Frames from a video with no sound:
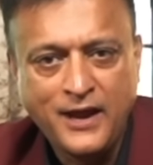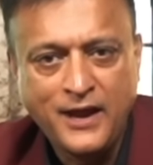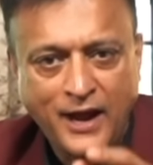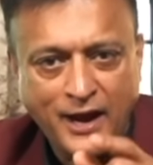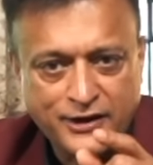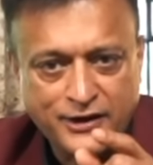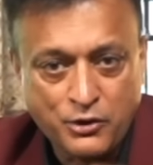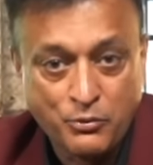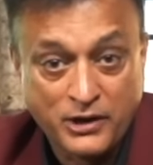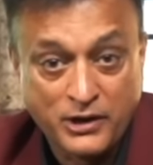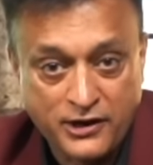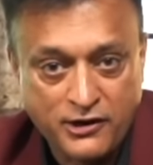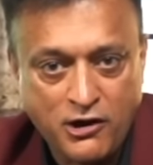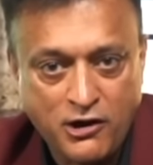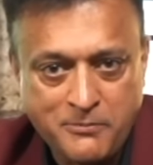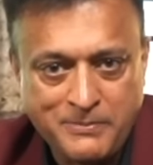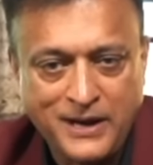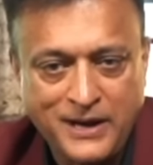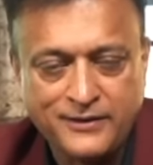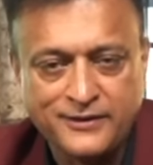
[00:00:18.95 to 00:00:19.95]
And you want to know
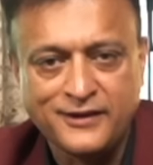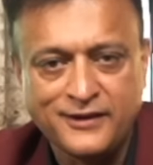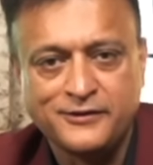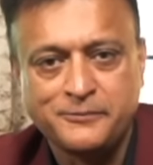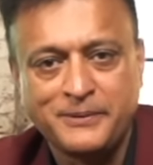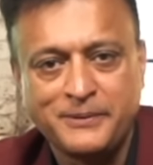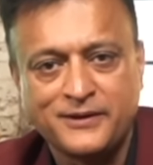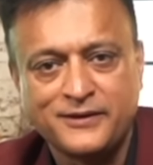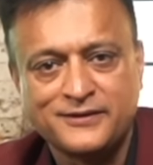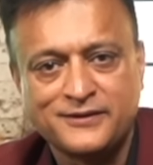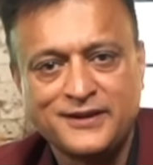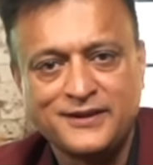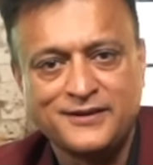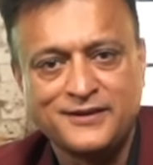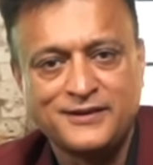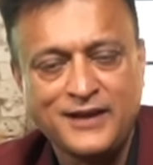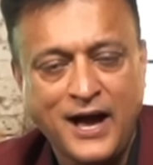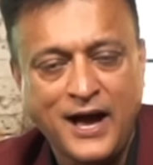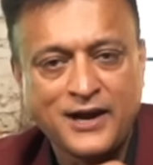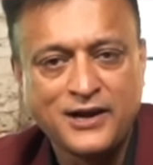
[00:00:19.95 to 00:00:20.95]
about this because this
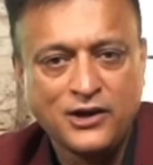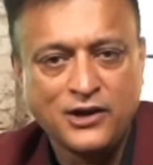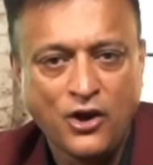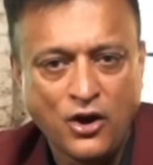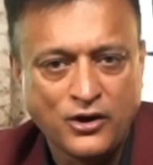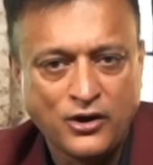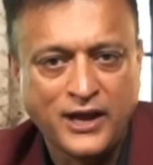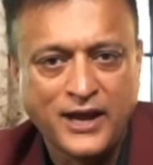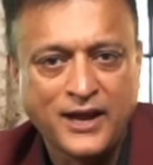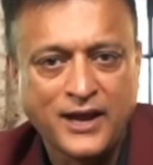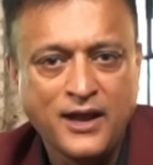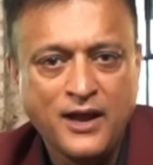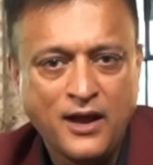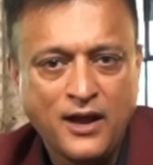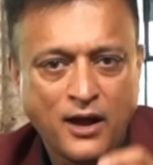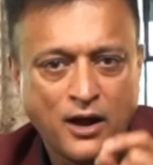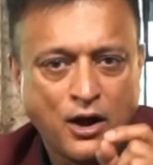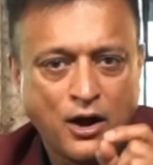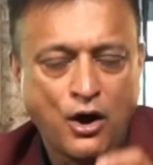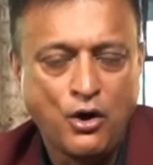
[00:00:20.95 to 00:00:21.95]
is unlocking
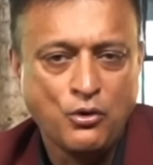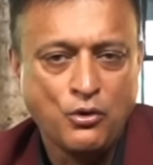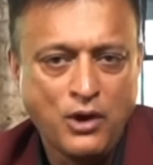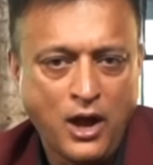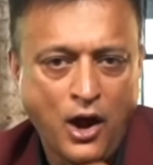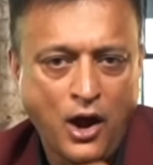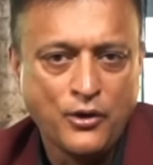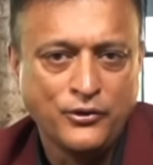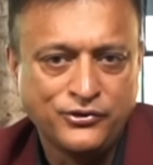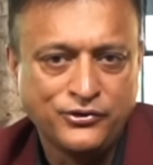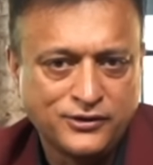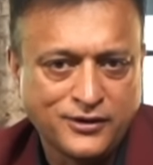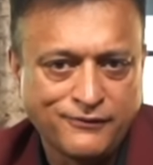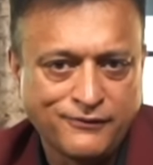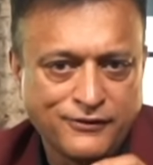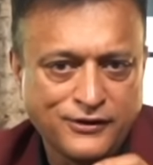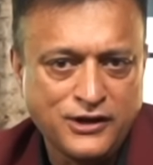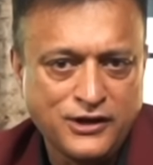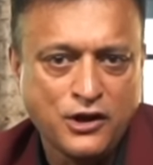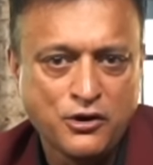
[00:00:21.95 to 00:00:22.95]
a whole host
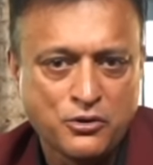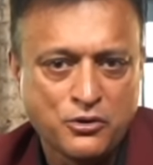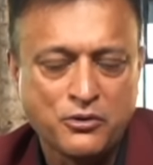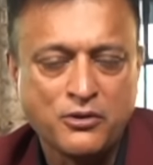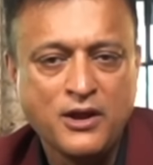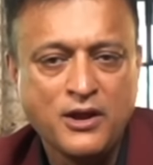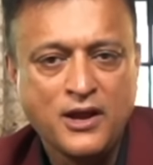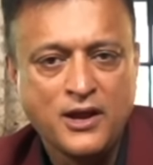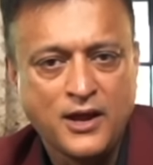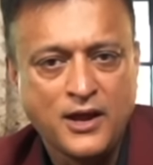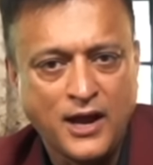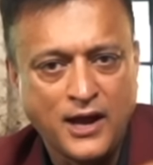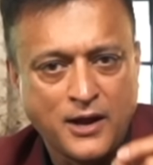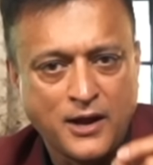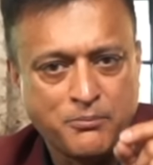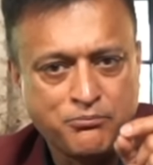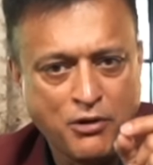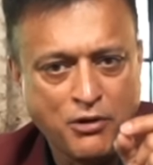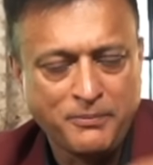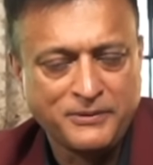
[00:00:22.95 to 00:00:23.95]
of new
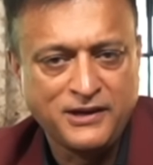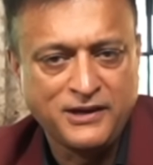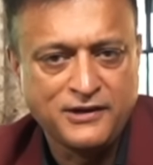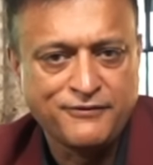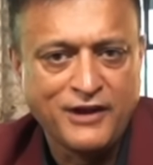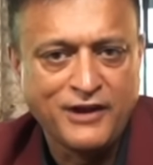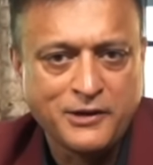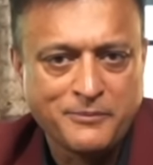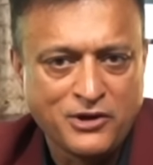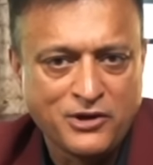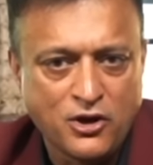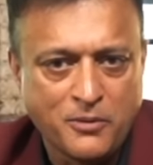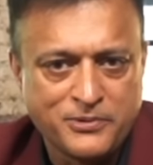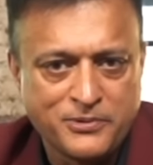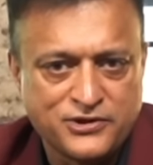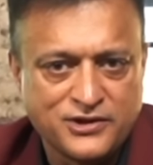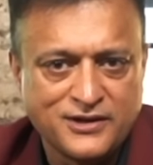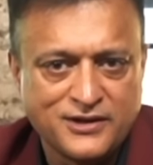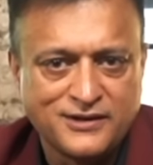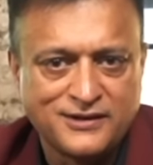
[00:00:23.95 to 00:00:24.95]
property development
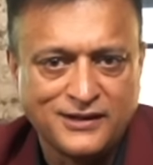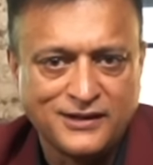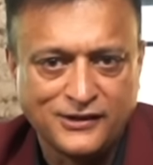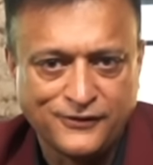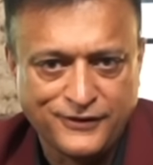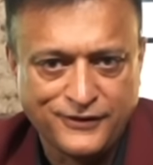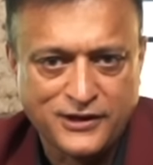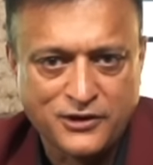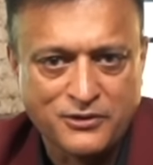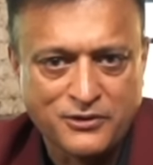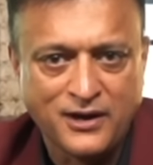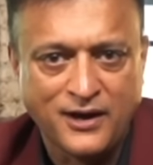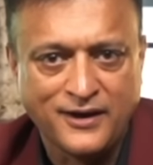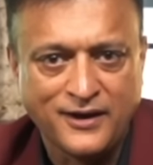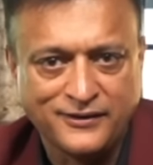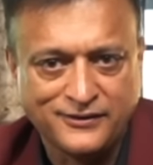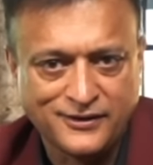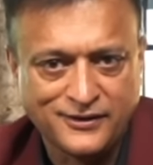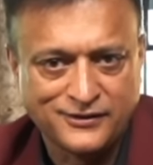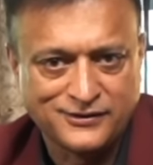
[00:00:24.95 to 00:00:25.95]
opportunities for you
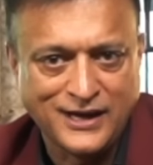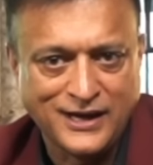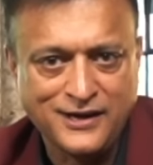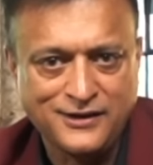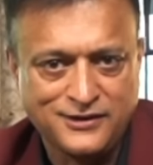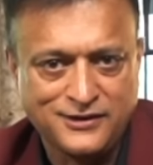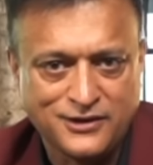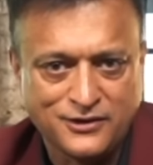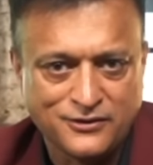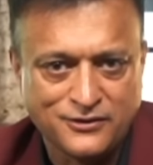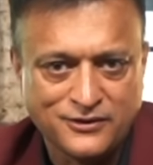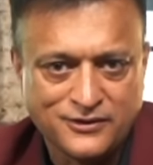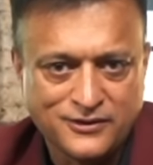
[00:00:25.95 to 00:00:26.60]
guys, so stay tuned.